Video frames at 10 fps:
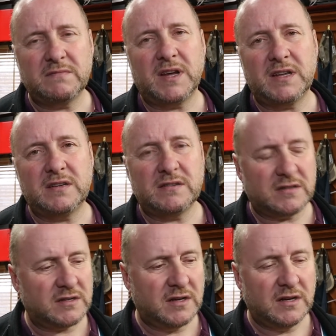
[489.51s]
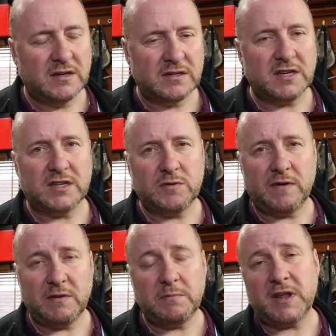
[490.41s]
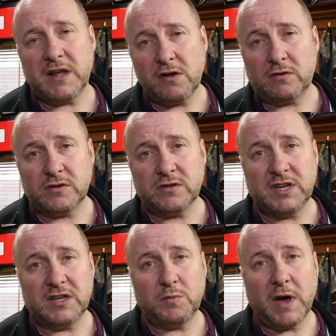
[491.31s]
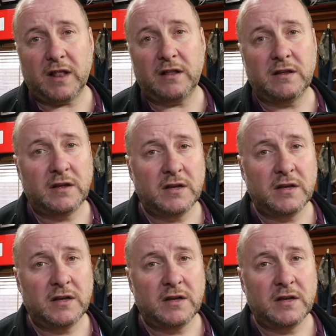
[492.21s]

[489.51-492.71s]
and sticks to everything, but it also sticks well.